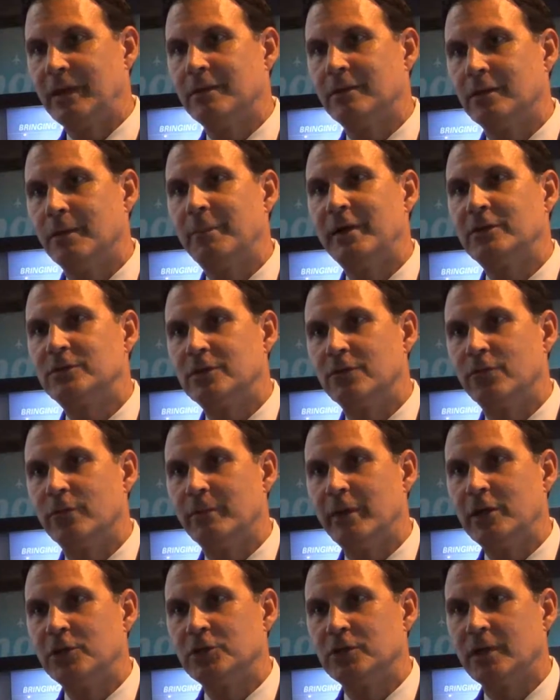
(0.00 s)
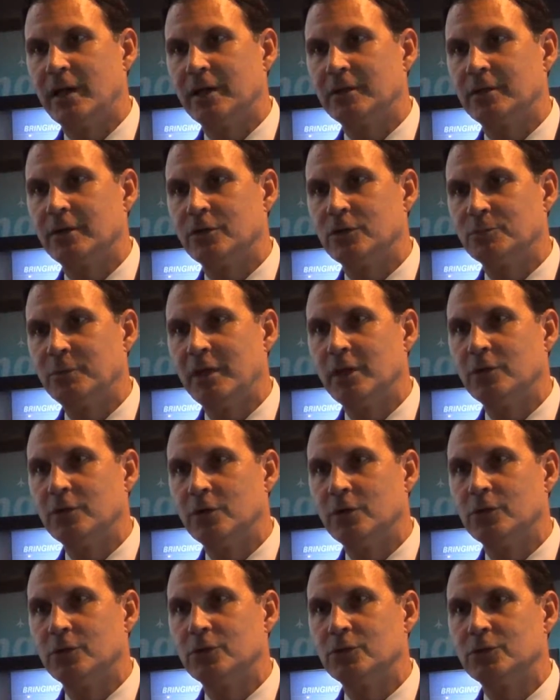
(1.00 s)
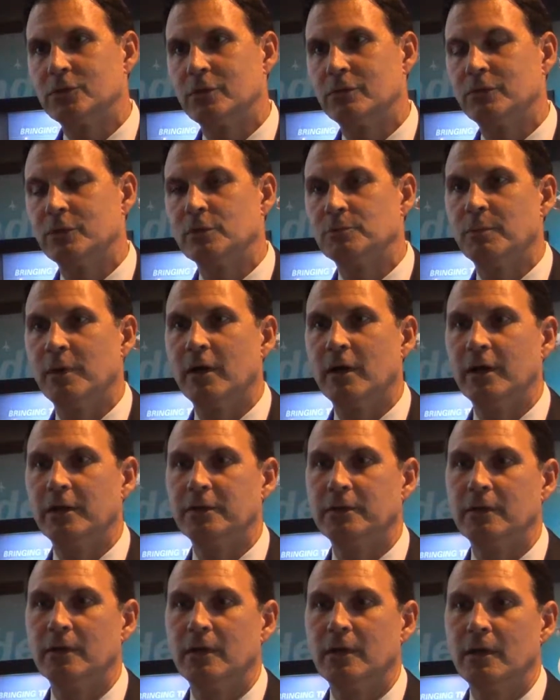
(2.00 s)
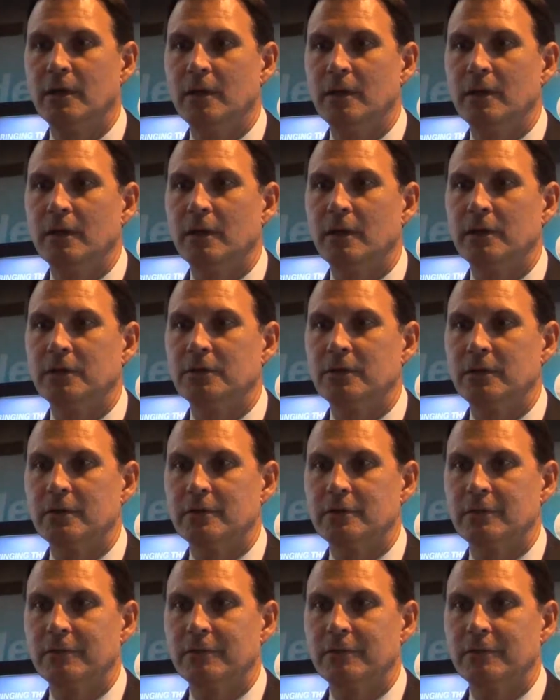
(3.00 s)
the best information out there is being used to respond to these